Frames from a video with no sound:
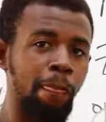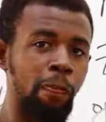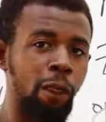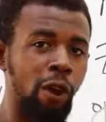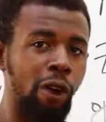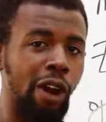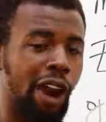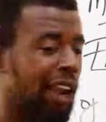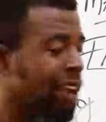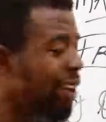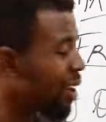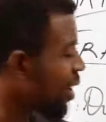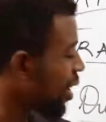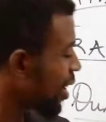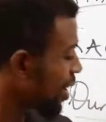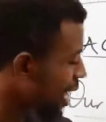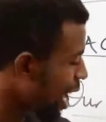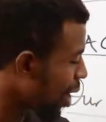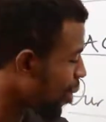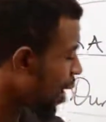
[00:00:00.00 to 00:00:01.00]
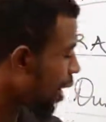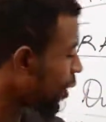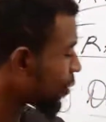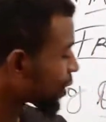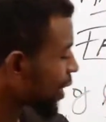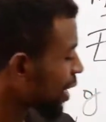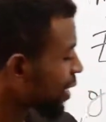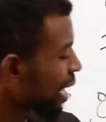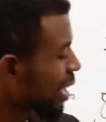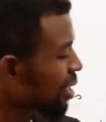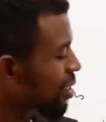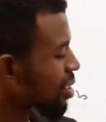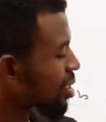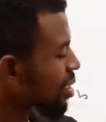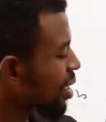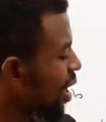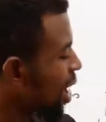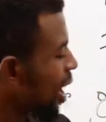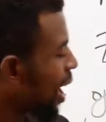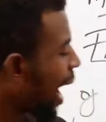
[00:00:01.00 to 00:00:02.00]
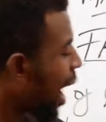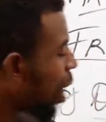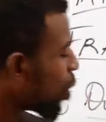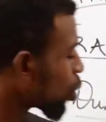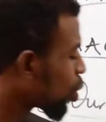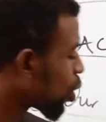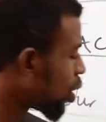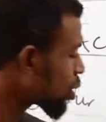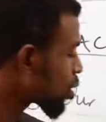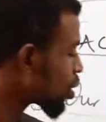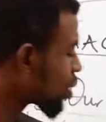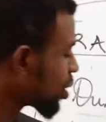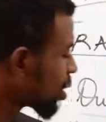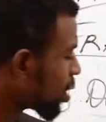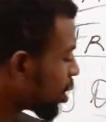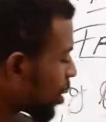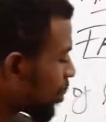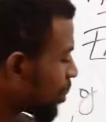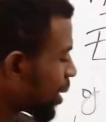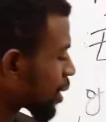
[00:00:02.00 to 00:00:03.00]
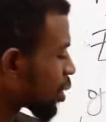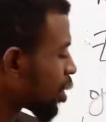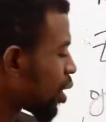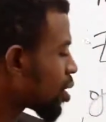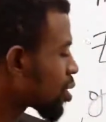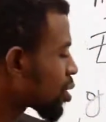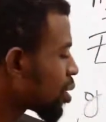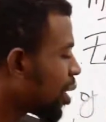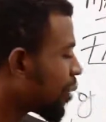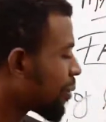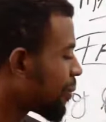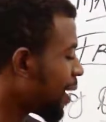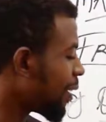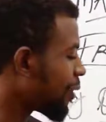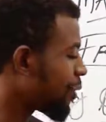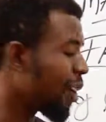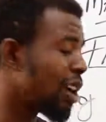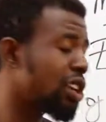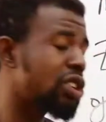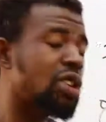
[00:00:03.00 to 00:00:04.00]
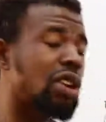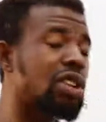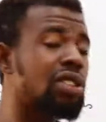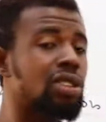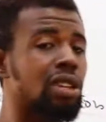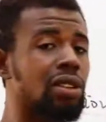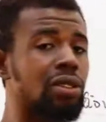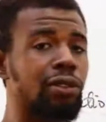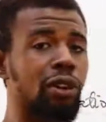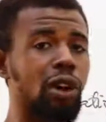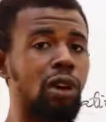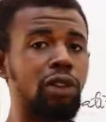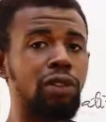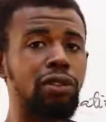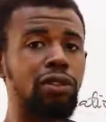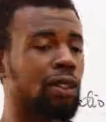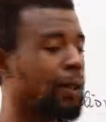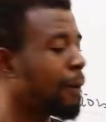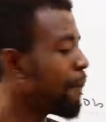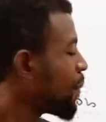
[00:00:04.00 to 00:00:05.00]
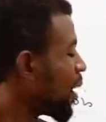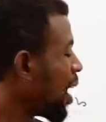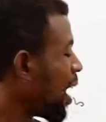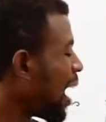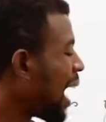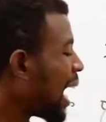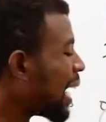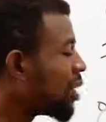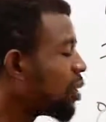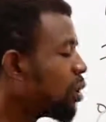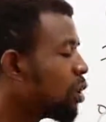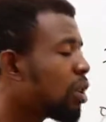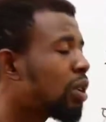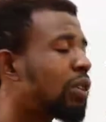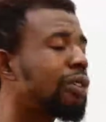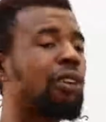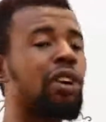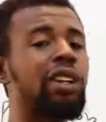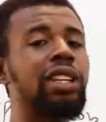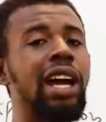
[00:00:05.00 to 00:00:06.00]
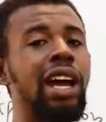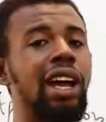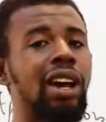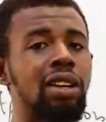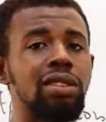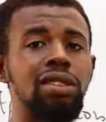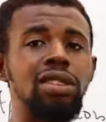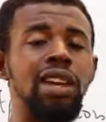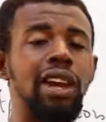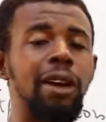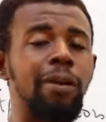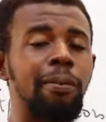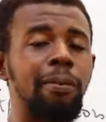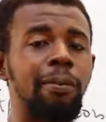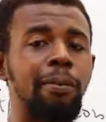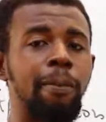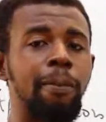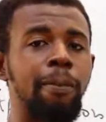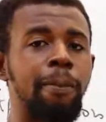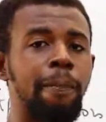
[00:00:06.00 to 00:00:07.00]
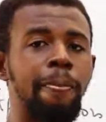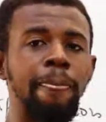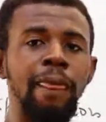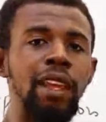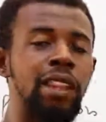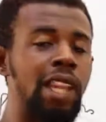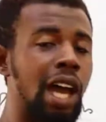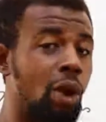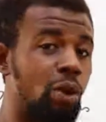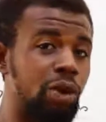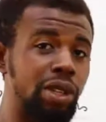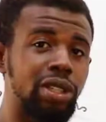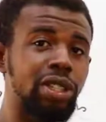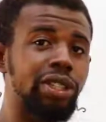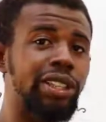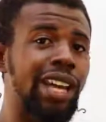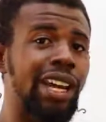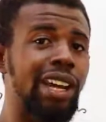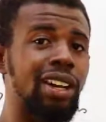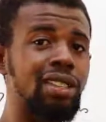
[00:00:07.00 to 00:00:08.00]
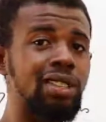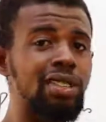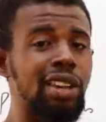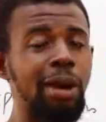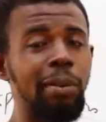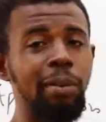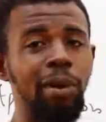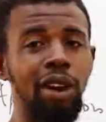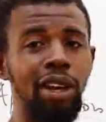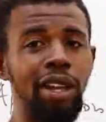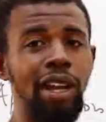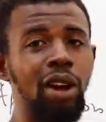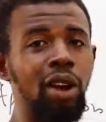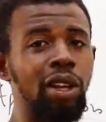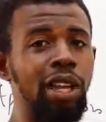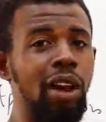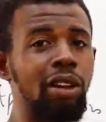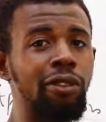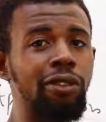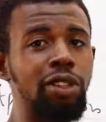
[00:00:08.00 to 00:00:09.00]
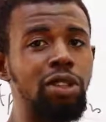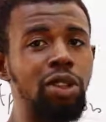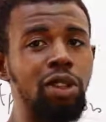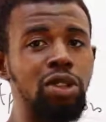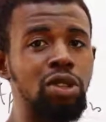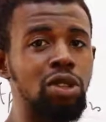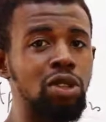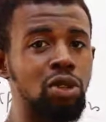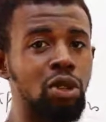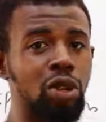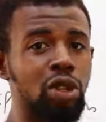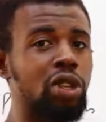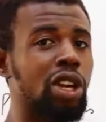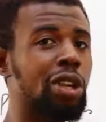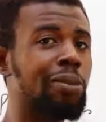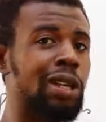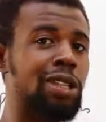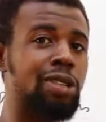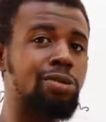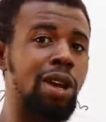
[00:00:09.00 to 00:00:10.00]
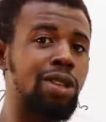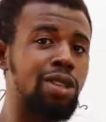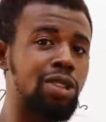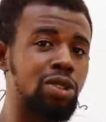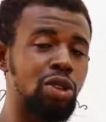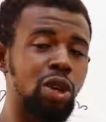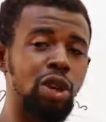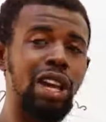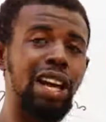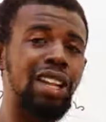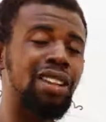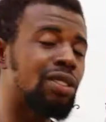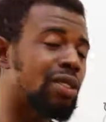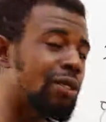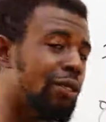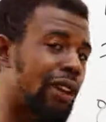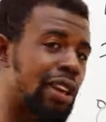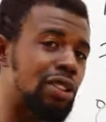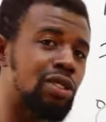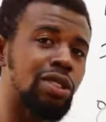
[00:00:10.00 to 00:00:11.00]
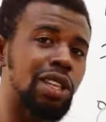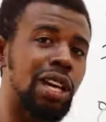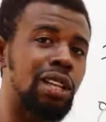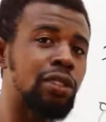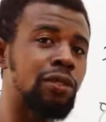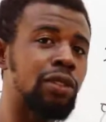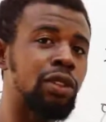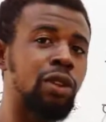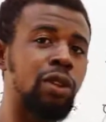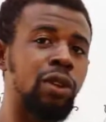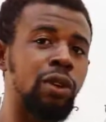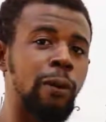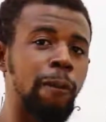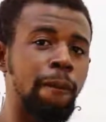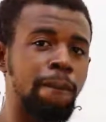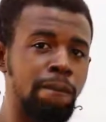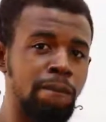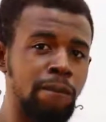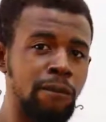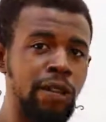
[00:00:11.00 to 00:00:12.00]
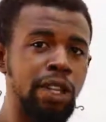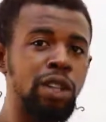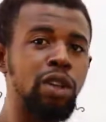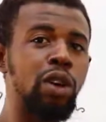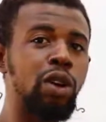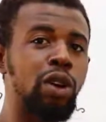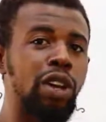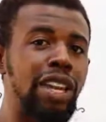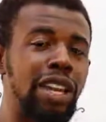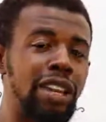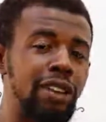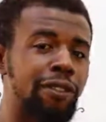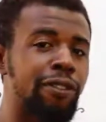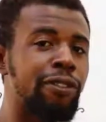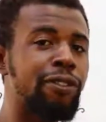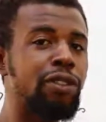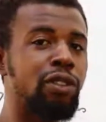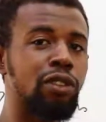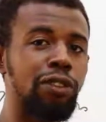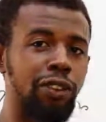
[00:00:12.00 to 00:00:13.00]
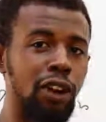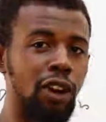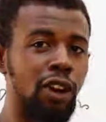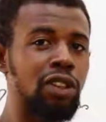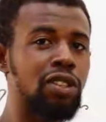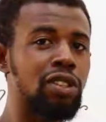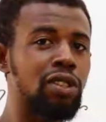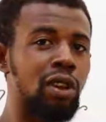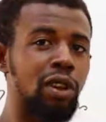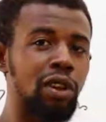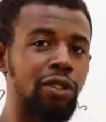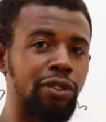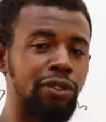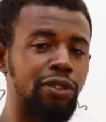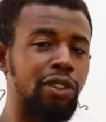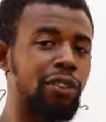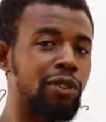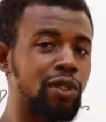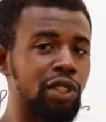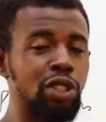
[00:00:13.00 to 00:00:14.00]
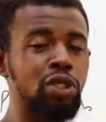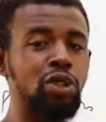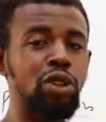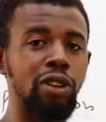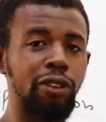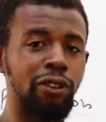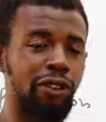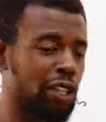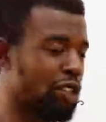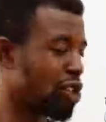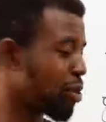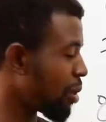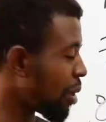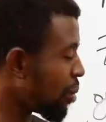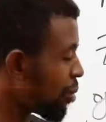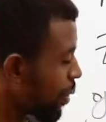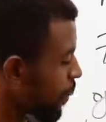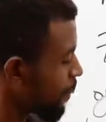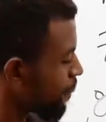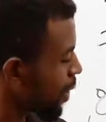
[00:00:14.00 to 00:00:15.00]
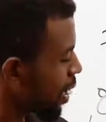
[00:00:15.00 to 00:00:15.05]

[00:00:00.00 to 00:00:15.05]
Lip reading: Alright? Now after that, I will go to the denominators of my fractions involved and look for their LCM. Now we treated LCM on our video to introduction in mathematics, so you can refer to that video, if you've forgotten or if you need to refresh your memory.